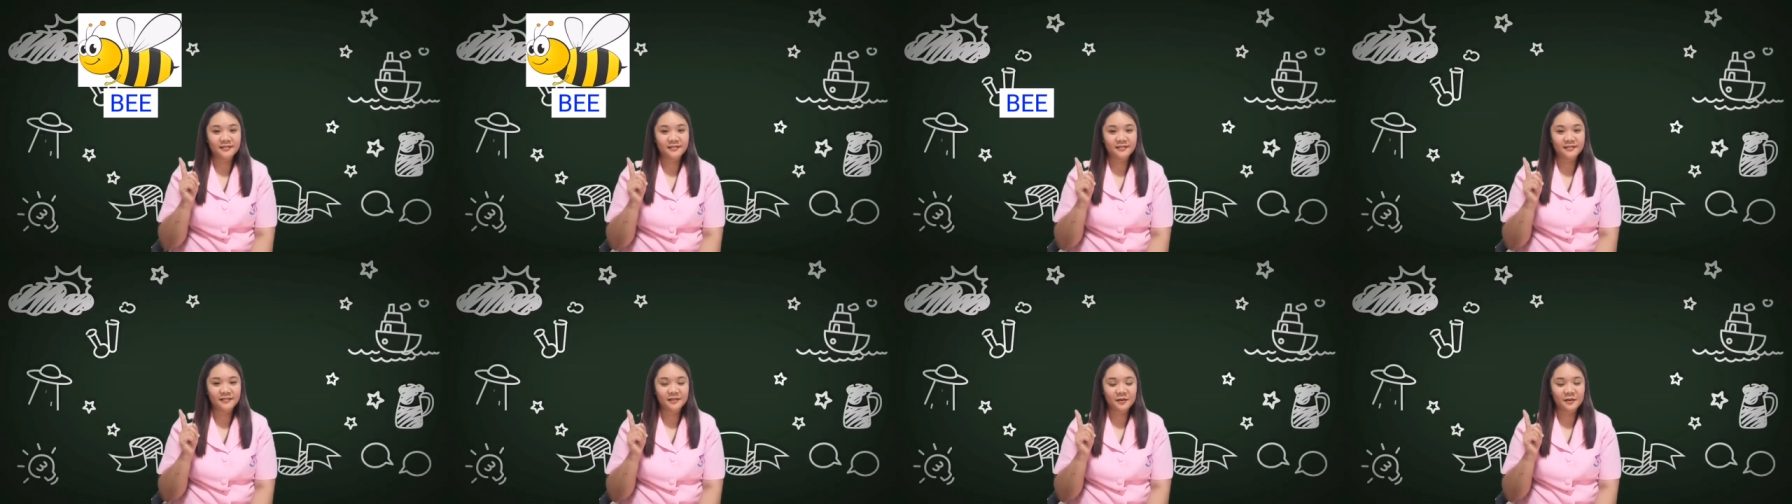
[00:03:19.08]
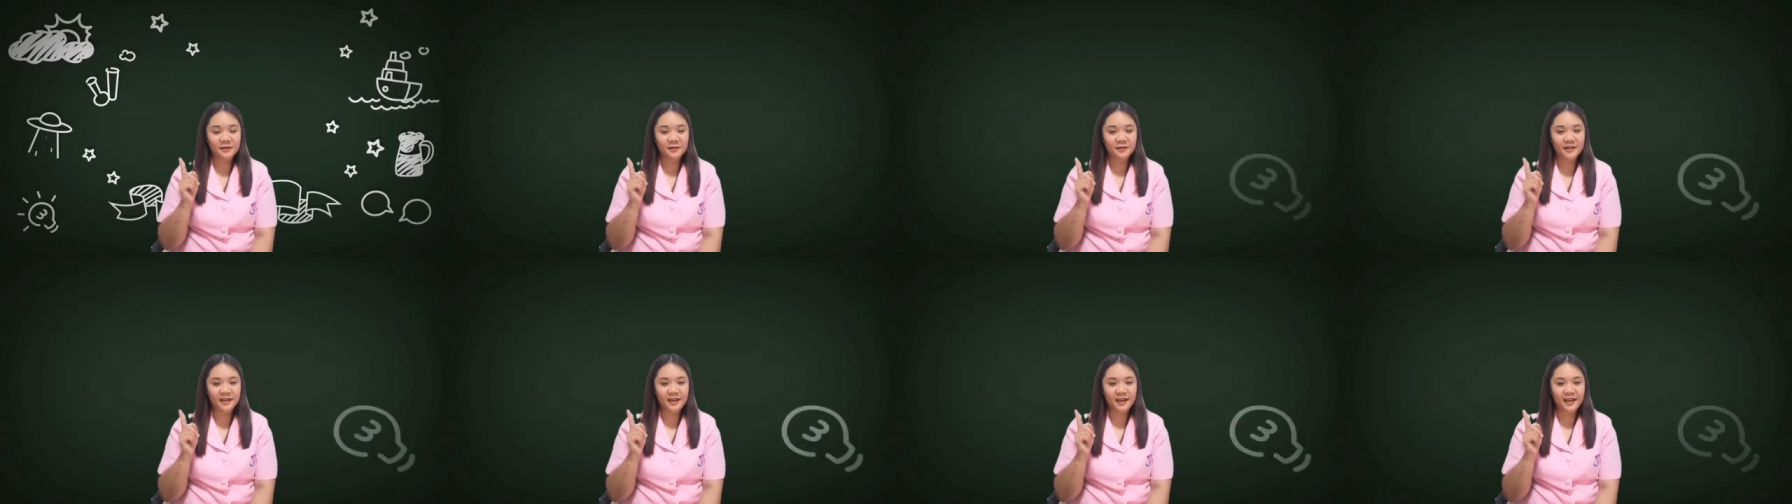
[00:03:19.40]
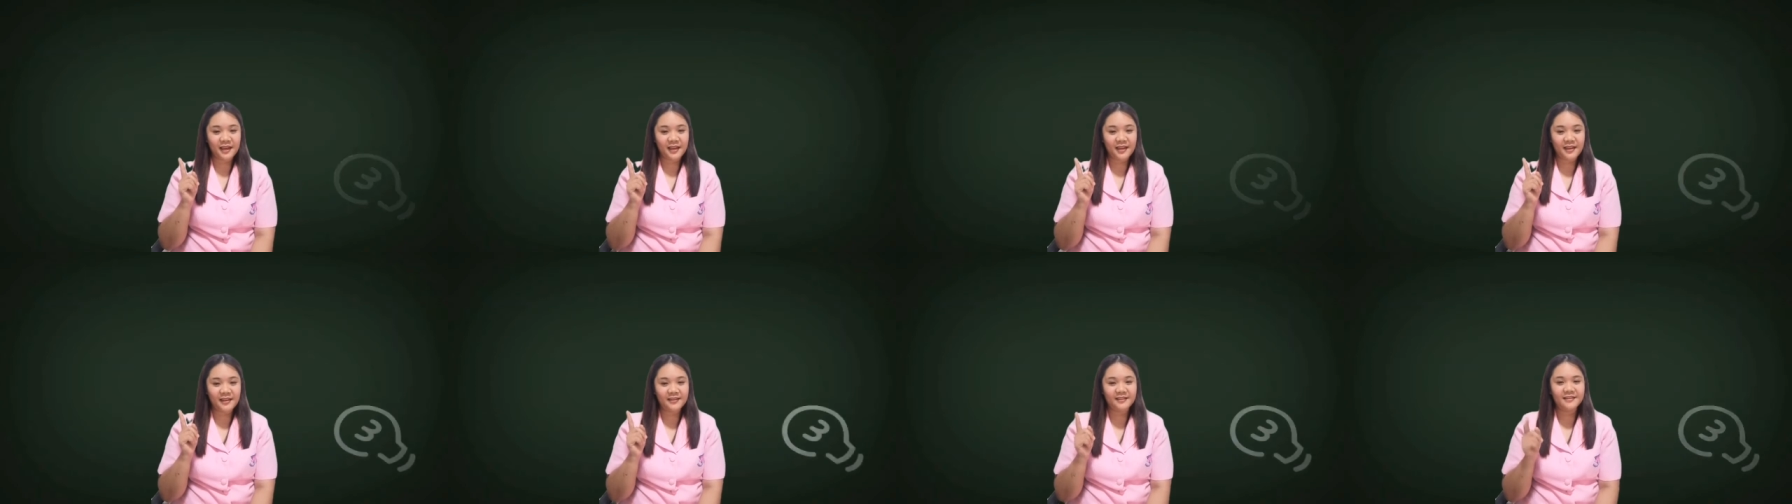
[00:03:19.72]

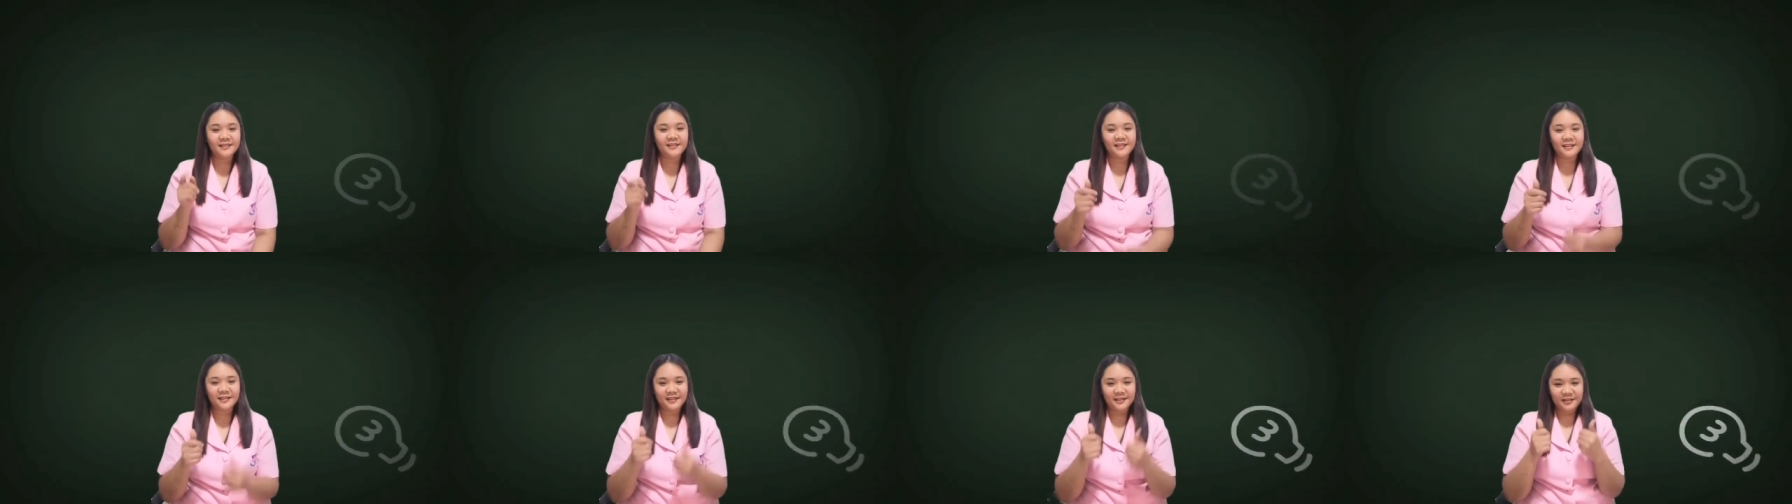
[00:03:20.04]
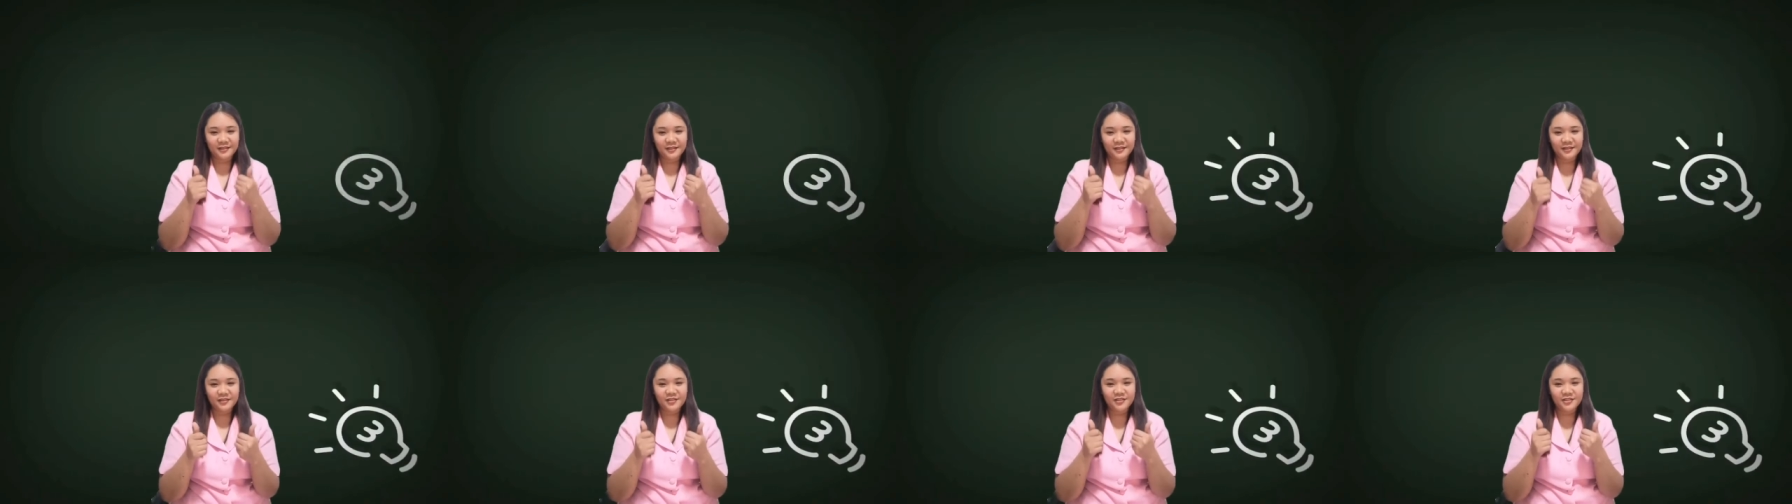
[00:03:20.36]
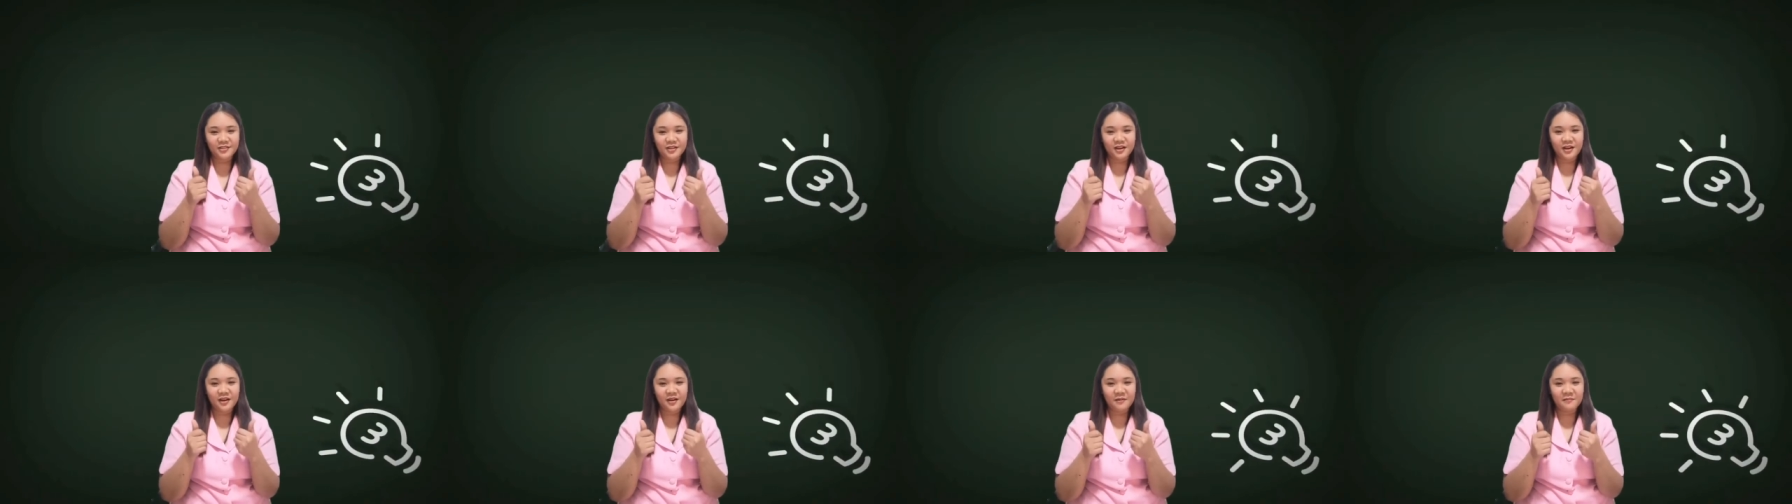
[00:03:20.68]
Okay, good
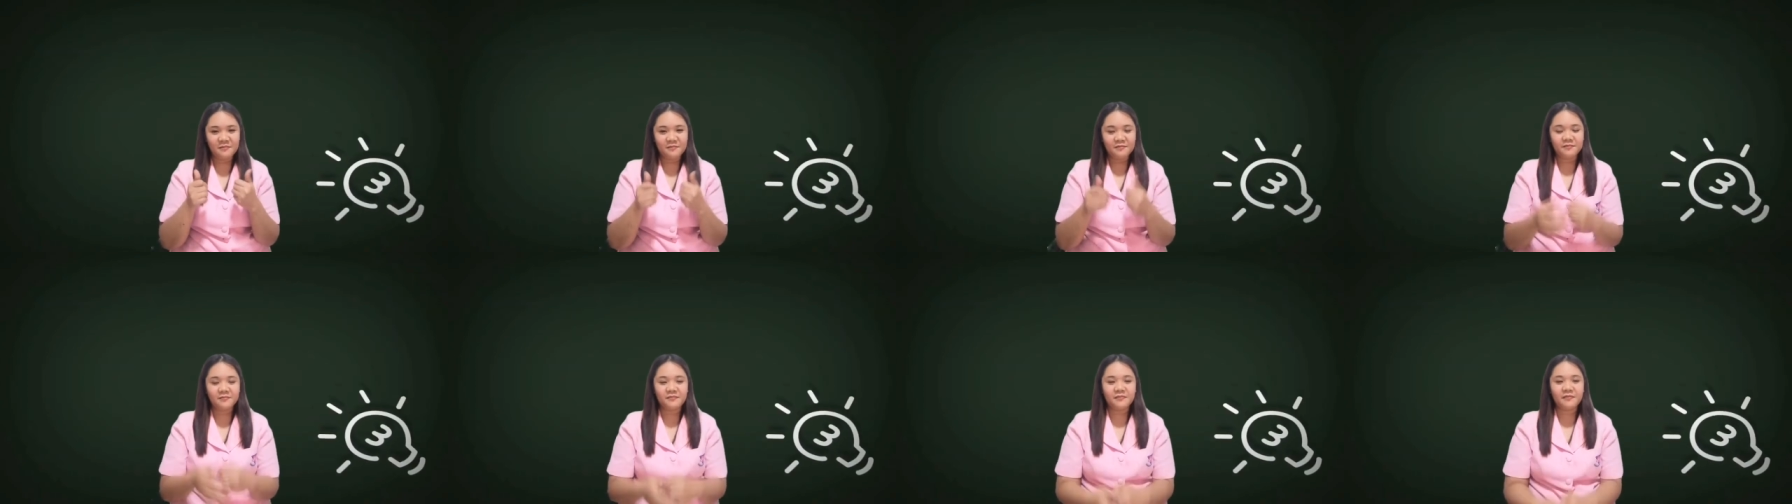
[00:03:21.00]
job.